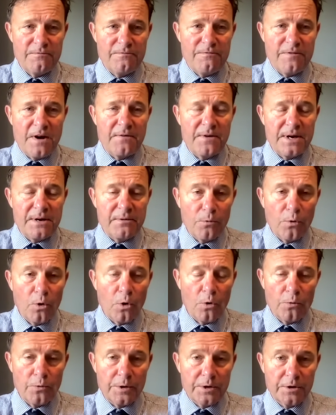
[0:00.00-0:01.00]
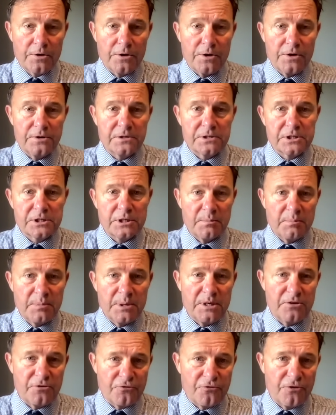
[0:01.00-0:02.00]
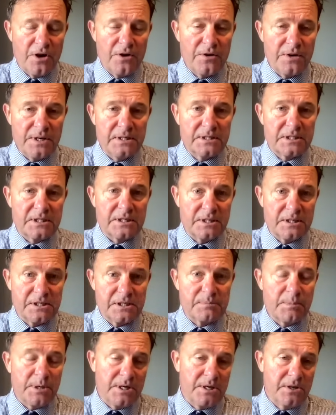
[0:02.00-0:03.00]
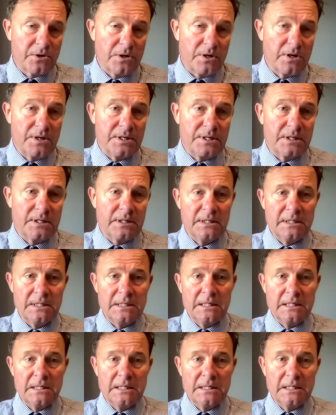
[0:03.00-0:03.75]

very raw recruits have been thrown into this meat grinder.